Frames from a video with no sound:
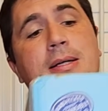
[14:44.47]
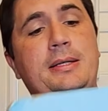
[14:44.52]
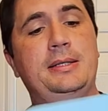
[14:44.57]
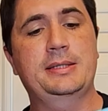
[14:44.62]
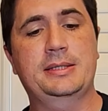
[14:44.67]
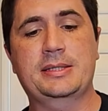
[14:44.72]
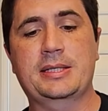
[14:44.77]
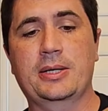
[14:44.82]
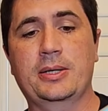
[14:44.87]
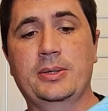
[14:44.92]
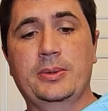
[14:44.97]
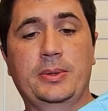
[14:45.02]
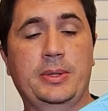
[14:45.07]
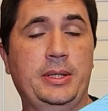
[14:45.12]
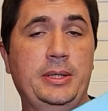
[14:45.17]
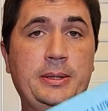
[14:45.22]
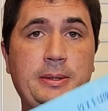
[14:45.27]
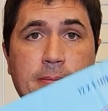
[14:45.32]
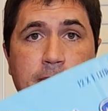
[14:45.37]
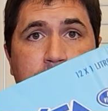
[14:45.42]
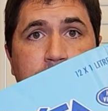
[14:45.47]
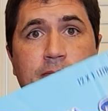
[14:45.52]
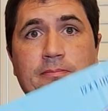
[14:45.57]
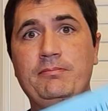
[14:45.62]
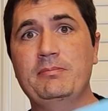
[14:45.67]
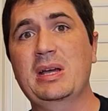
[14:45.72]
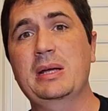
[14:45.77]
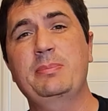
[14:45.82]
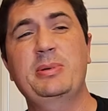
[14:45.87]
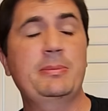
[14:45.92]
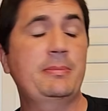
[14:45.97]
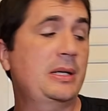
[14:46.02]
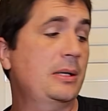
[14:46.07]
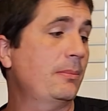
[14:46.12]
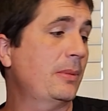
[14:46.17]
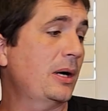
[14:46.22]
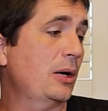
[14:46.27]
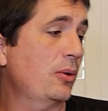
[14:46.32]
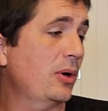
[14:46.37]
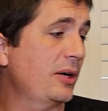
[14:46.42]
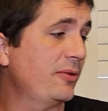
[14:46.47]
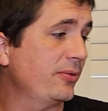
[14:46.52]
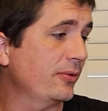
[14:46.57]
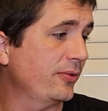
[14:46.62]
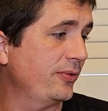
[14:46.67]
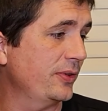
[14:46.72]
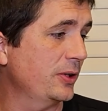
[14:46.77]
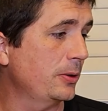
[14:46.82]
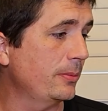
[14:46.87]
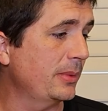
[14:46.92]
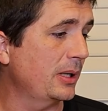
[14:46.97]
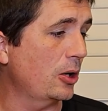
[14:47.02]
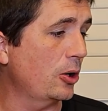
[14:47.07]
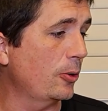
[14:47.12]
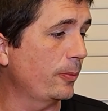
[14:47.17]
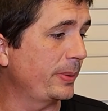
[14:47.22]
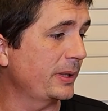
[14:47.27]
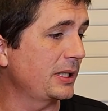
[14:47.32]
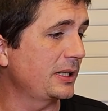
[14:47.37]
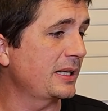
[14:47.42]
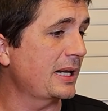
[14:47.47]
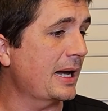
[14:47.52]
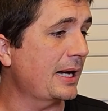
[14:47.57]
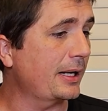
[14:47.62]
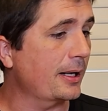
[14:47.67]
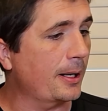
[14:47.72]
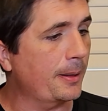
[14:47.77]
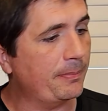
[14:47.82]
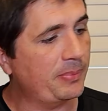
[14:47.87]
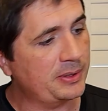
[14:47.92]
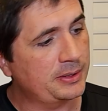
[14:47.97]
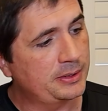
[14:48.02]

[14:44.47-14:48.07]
so maybe me and my wife will film opening that up.